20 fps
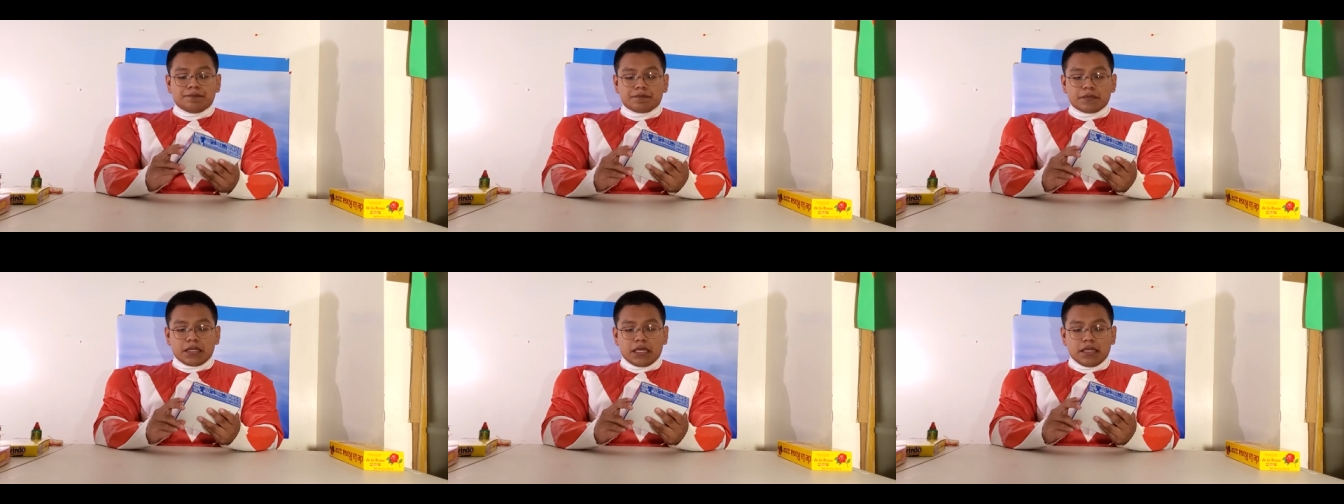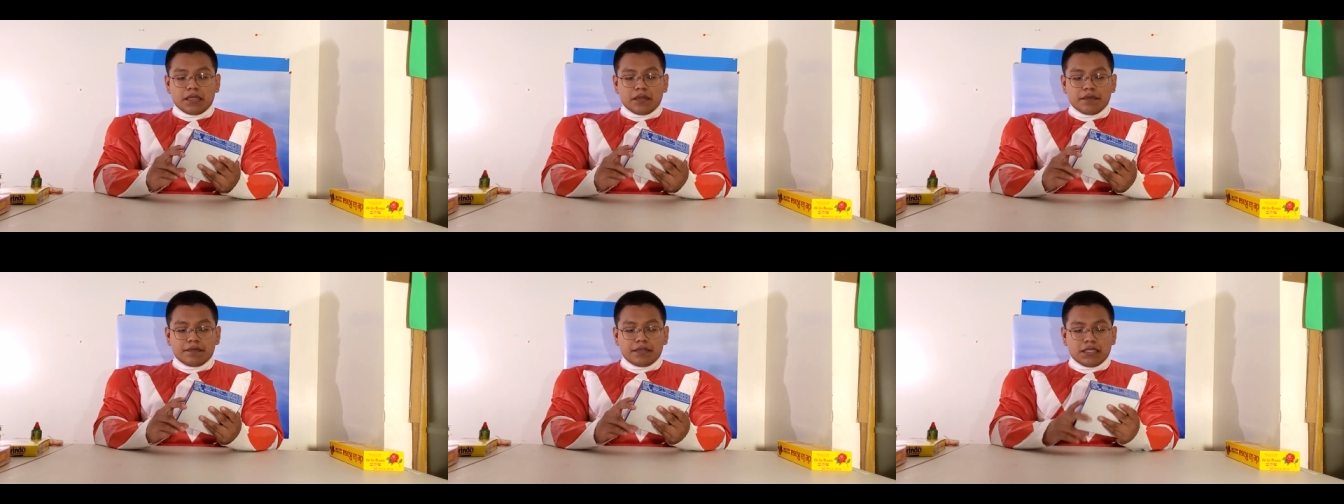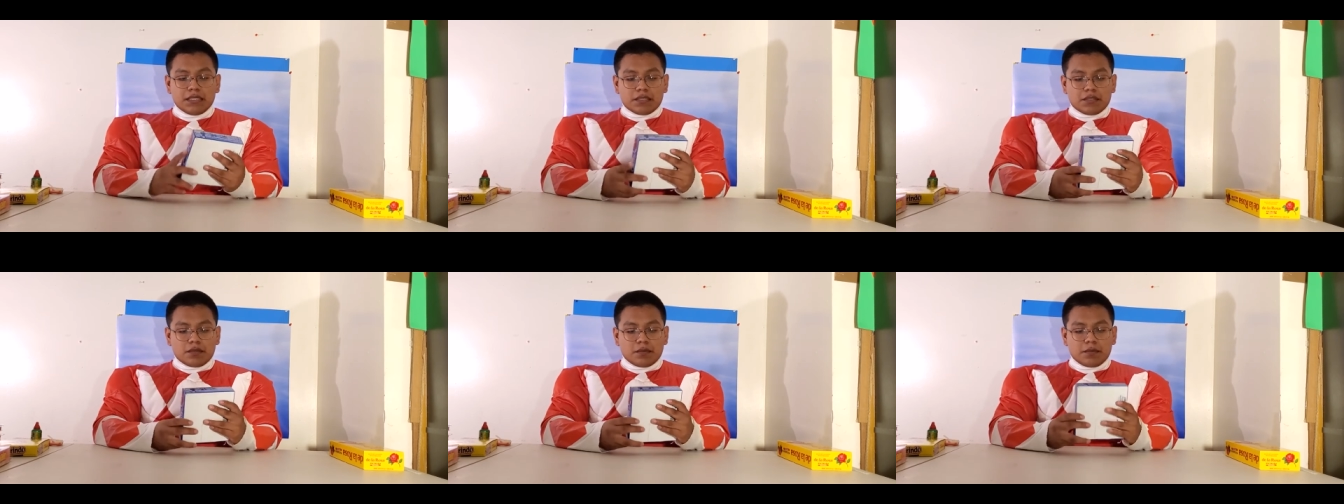I love
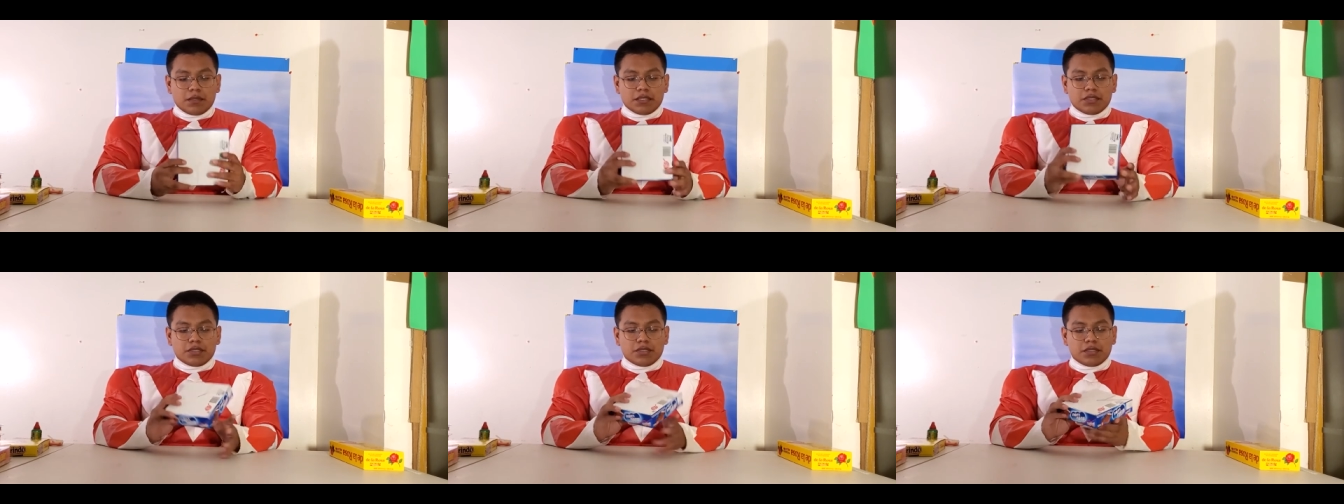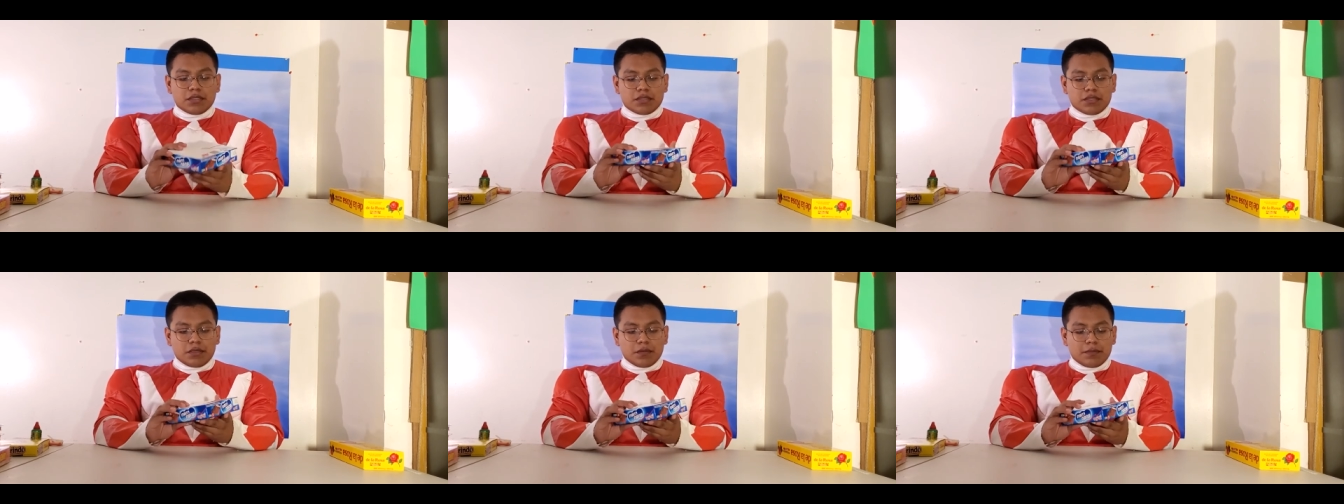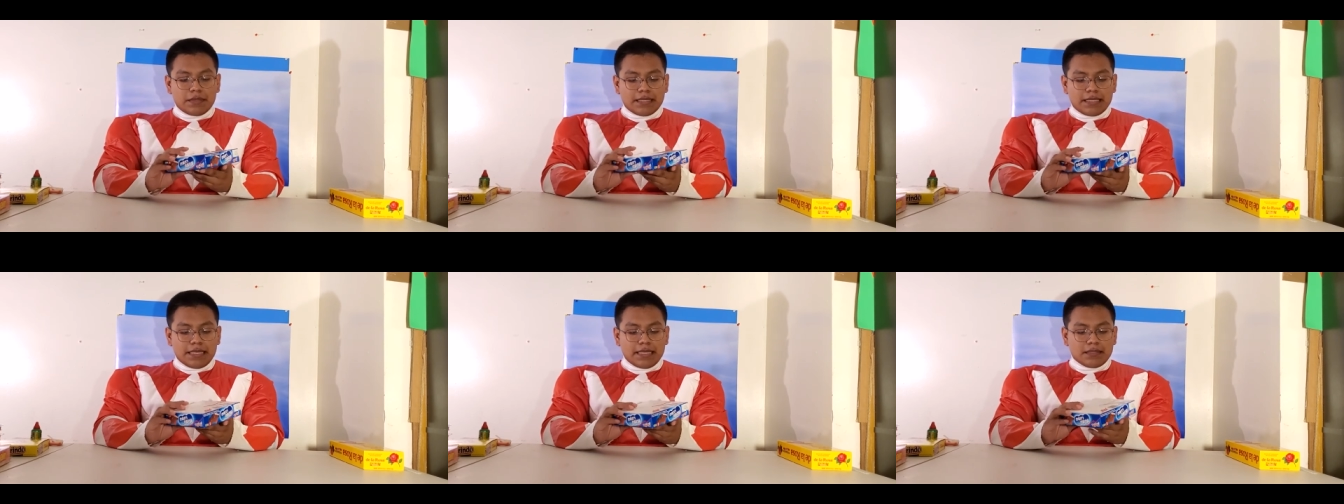these so much. So
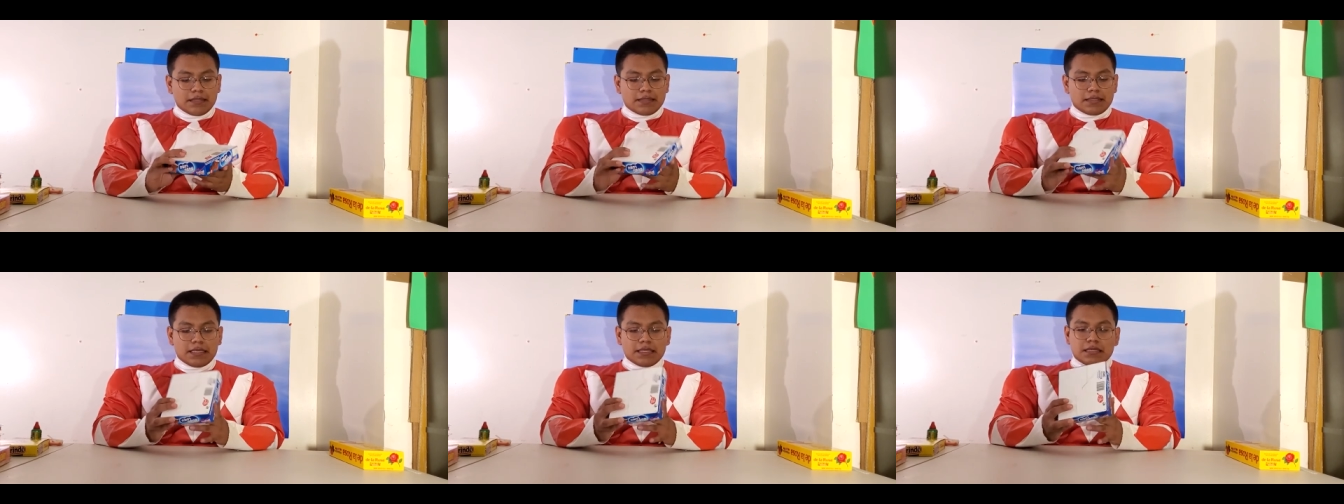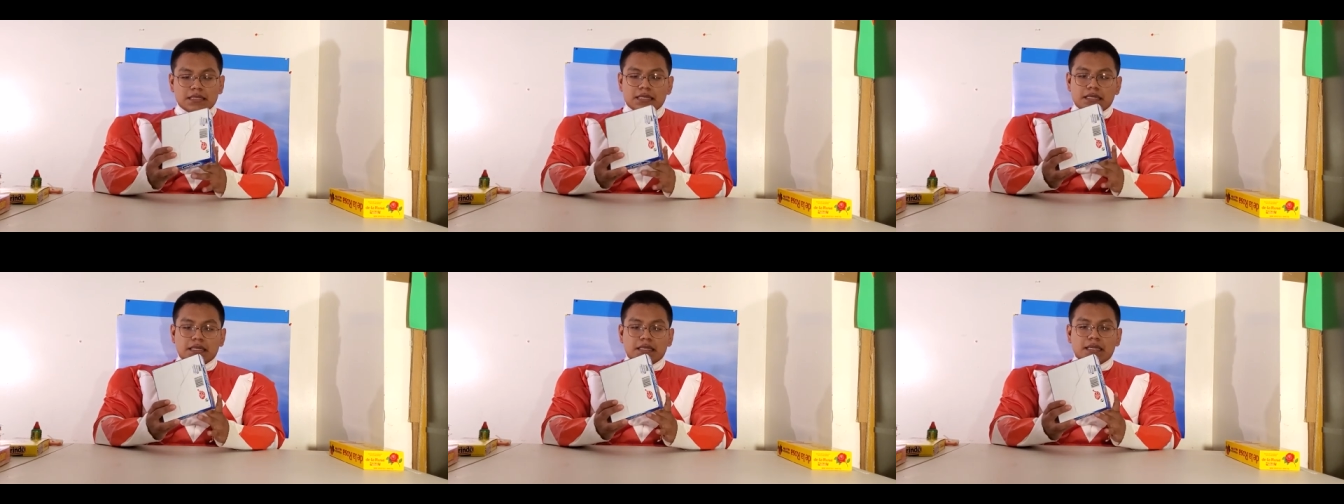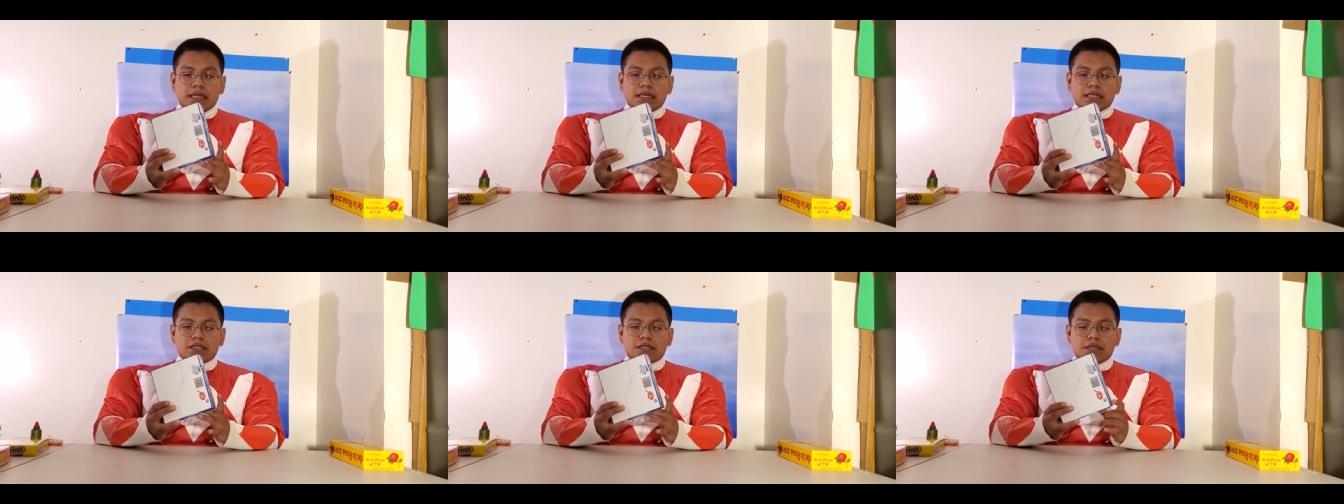my dad says that he
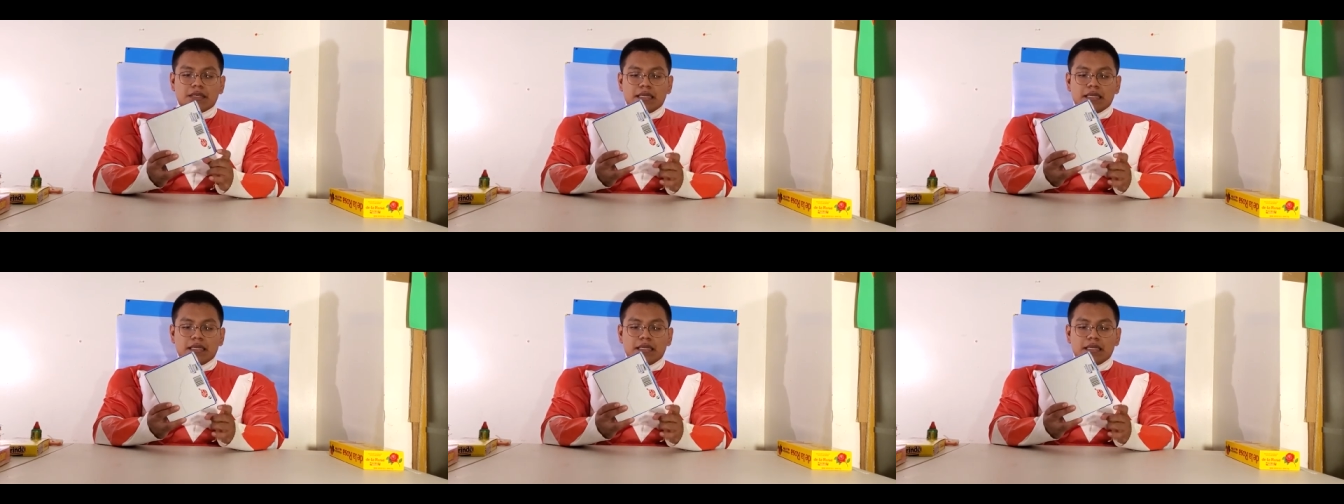likes to